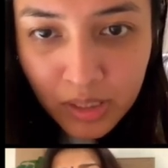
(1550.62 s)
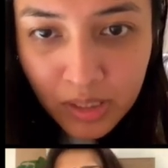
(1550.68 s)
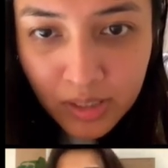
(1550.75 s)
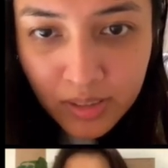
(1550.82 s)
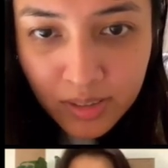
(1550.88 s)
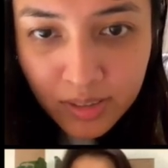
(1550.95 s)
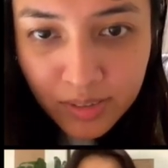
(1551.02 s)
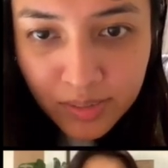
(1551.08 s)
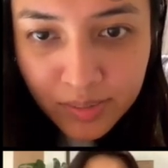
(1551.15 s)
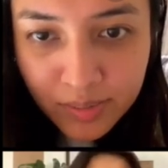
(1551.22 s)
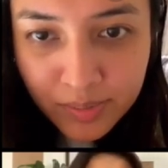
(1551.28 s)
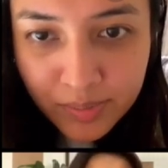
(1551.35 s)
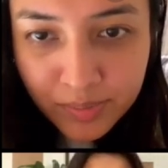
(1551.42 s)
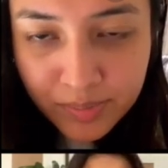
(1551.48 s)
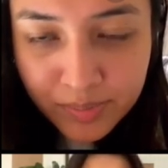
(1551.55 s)

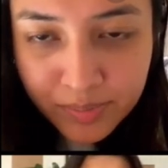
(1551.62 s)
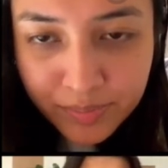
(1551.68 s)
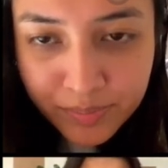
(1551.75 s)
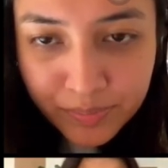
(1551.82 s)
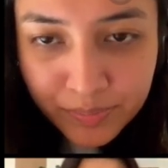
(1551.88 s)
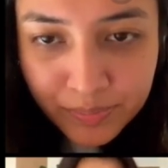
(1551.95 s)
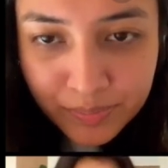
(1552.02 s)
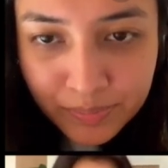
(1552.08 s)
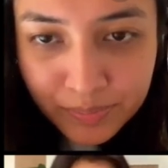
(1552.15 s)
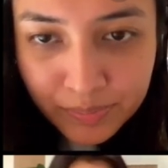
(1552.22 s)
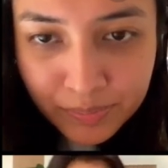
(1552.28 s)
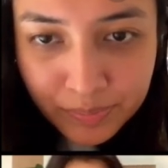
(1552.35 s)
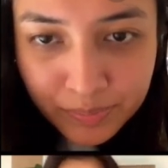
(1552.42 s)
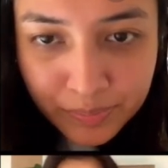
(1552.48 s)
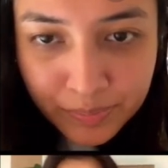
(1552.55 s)

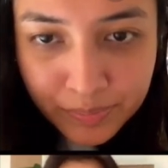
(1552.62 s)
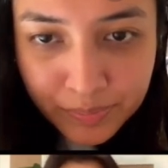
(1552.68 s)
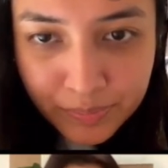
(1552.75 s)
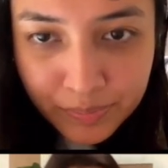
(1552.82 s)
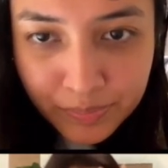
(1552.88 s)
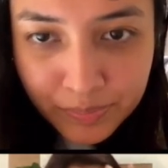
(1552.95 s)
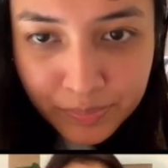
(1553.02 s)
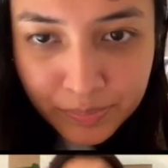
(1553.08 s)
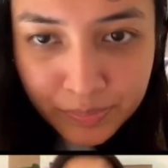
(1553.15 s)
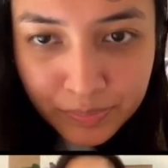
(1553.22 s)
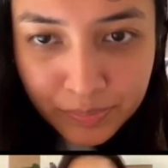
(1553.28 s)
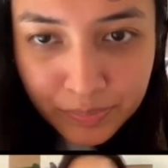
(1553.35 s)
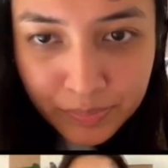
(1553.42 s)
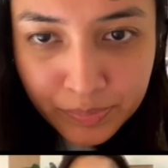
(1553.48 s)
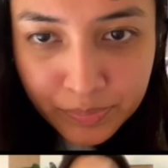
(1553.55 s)

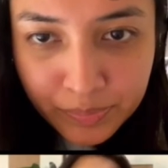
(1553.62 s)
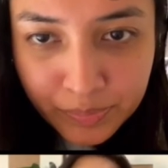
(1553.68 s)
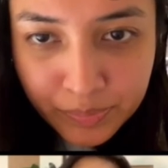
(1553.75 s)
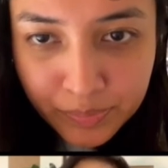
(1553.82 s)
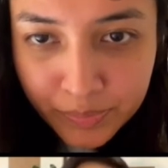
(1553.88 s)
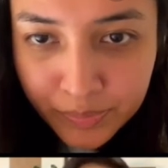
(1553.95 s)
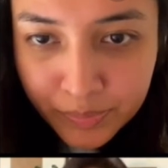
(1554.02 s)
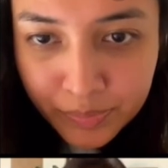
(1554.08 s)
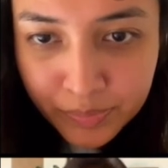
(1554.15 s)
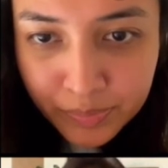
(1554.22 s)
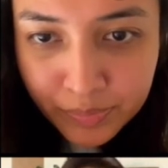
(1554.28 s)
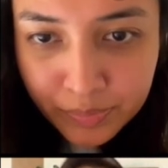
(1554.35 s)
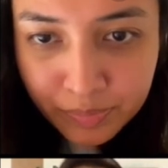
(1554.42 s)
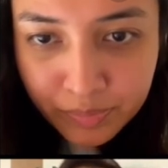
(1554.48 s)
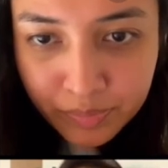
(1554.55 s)

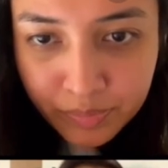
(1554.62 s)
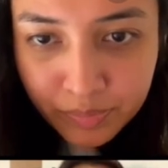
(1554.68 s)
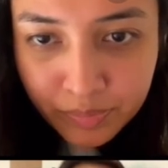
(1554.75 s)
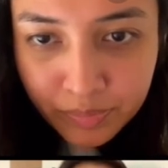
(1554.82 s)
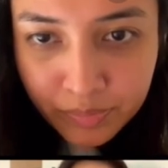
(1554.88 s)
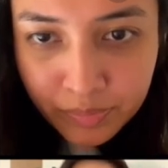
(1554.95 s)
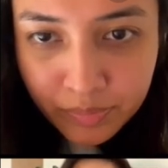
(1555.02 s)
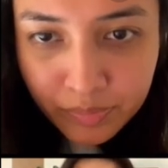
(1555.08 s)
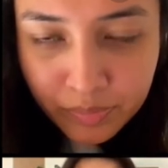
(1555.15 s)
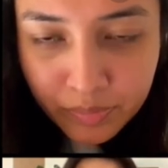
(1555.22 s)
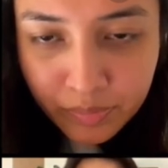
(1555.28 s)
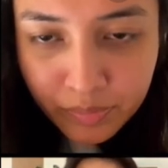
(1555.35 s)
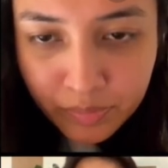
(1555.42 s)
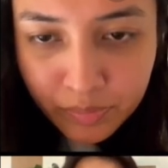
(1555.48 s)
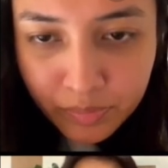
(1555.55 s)

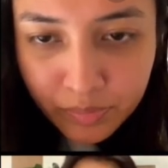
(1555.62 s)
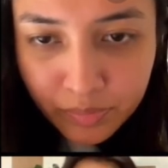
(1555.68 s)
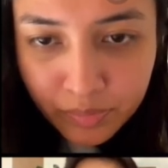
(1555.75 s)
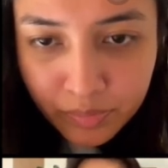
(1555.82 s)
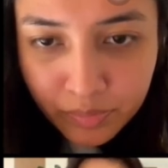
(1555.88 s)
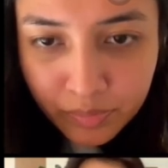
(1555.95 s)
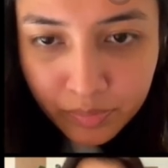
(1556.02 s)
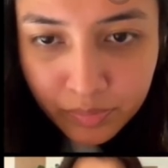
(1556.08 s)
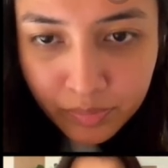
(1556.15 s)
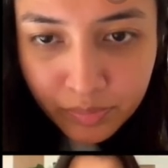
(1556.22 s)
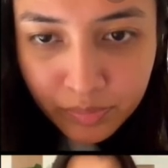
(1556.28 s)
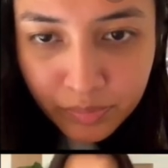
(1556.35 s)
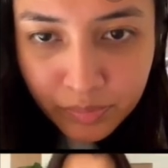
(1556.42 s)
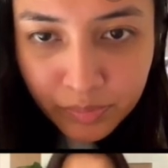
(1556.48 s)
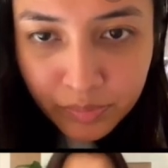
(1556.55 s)

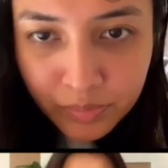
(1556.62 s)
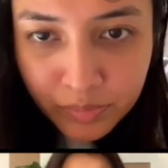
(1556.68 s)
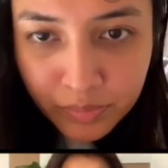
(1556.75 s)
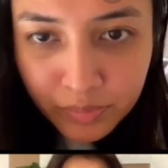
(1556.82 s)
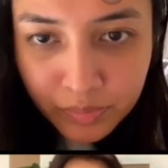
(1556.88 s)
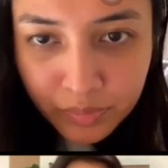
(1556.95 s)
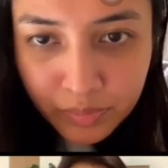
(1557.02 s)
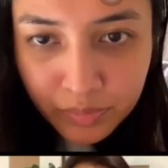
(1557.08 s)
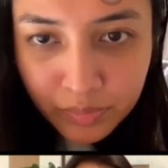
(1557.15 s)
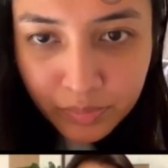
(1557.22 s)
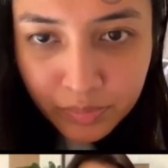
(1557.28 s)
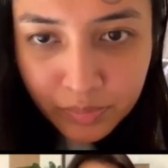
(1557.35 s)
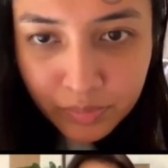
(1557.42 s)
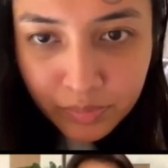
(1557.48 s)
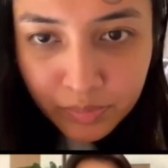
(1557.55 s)

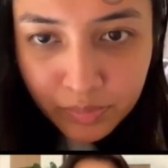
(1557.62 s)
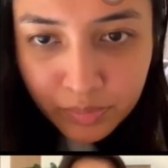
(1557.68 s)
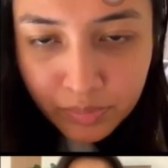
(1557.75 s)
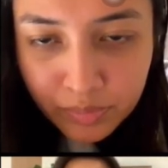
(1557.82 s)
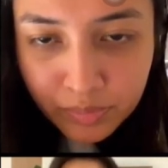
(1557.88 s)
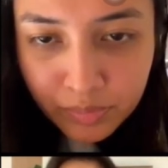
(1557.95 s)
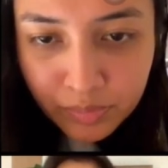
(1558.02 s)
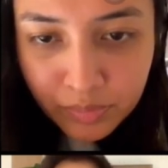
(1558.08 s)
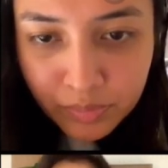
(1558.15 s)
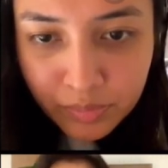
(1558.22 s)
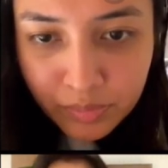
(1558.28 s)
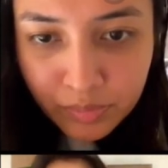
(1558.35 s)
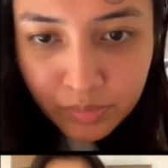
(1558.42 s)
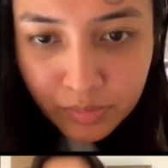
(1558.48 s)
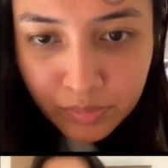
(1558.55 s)
[no speech]